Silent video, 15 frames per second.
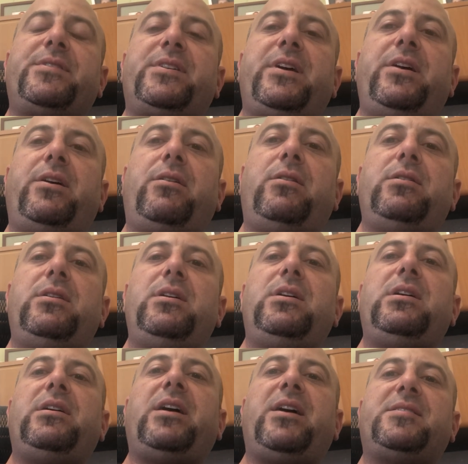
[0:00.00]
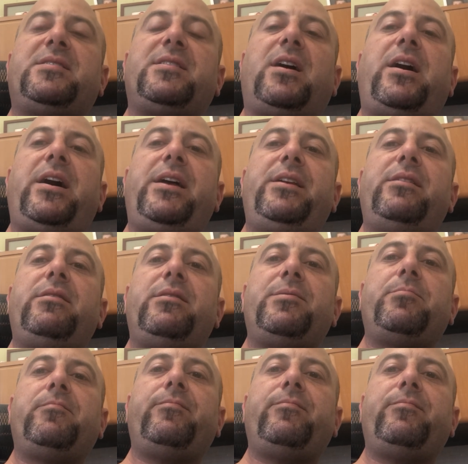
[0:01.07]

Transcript: sale, a sign.